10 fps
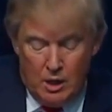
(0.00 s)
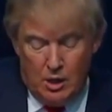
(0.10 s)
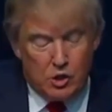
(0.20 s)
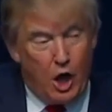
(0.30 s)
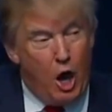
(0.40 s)

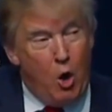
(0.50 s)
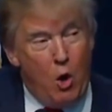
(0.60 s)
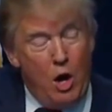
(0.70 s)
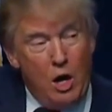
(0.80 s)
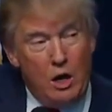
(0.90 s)
So,
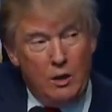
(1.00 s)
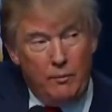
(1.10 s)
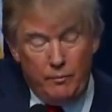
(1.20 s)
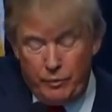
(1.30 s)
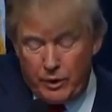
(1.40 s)

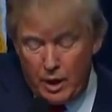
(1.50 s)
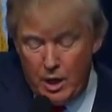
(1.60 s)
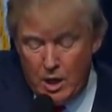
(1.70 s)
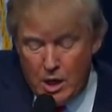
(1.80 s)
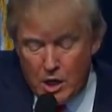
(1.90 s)

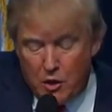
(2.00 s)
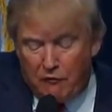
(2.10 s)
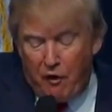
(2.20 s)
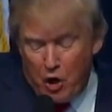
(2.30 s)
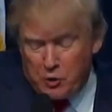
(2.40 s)
the
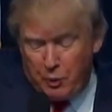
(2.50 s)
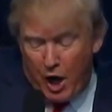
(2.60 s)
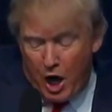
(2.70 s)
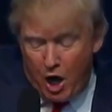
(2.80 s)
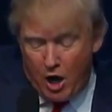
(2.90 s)
first
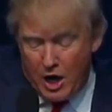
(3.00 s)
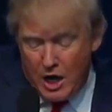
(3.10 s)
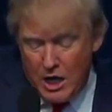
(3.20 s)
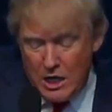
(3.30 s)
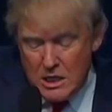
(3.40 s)

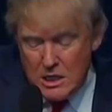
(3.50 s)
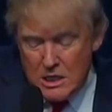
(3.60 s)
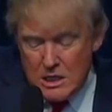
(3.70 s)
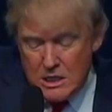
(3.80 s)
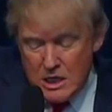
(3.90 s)
priority
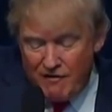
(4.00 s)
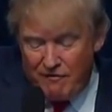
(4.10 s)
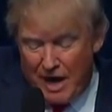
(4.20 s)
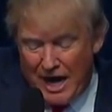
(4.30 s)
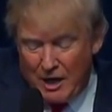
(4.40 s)
of
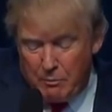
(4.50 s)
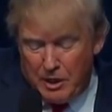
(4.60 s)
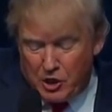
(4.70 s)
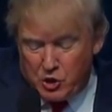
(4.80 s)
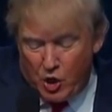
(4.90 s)
my
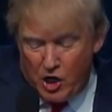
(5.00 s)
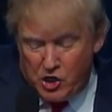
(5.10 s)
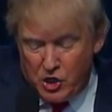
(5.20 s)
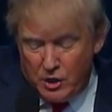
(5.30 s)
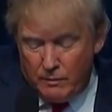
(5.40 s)

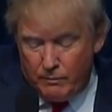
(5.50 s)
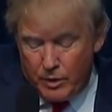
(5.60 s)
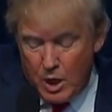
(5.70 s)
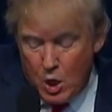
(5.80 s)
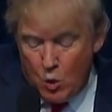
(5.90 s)
administration
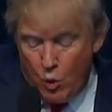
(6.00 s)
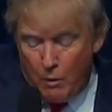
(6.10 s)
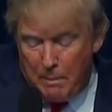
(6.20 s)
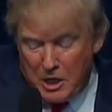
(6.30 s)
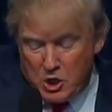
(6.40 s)
will
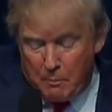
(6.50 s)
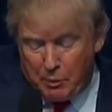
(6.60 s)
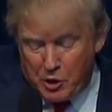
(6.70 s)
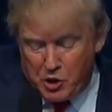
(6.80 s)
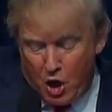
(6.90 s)
be to
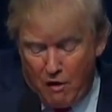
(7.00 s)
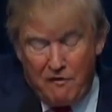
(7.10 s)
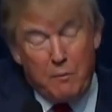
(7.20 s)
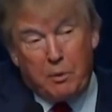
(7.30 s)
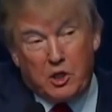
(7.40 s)
preserve
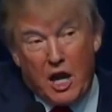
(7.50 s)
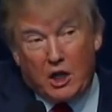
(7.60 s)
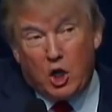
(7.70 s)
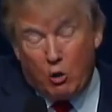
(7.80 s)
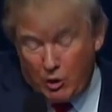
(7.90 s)
and
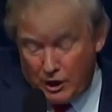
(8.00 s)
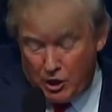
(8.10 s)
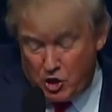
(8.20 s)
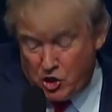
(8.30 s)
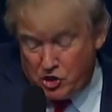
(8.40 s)
protect our
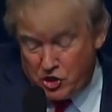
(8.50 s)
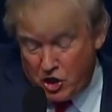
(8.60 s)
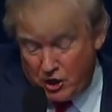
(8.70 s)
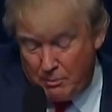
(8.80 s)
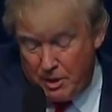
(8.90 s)
religious
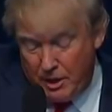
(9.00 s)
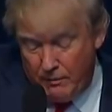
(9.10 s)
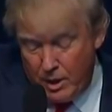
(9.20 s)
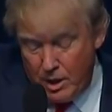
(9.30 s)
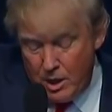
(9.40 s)
liberty.
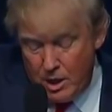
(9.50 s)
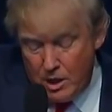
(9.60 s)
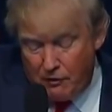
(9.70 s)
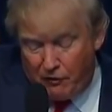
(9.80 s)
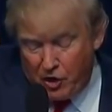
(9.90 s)

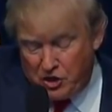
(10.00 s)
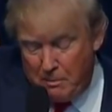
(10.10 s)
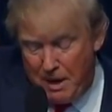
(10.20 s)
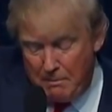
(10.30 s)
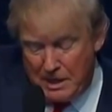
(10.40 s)
The First
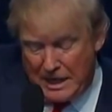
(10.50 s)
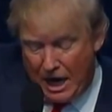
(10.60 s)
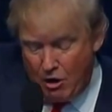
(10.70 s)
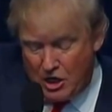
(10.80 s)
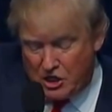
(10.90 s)
Amendment
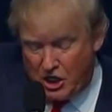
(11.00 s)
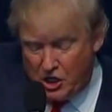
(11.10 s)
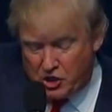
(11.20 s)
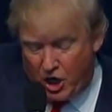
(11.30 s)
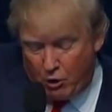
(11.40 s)

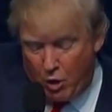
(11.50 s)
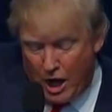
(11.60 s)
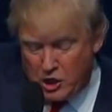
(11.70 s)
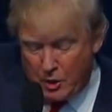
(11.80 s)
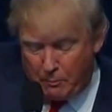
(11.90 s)
guarantees our
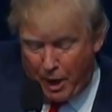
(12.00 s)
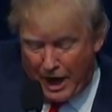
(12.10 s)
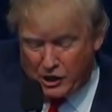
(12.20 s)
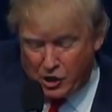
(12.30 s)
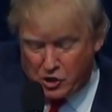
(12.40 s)
right to
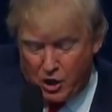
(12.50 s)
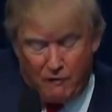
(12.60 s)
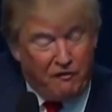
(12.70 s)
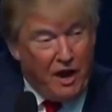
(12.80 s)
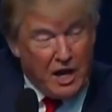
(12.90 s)
practice
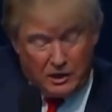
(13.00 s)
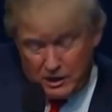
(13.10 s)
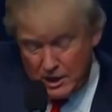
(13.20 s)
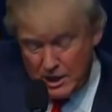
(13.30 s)
our faith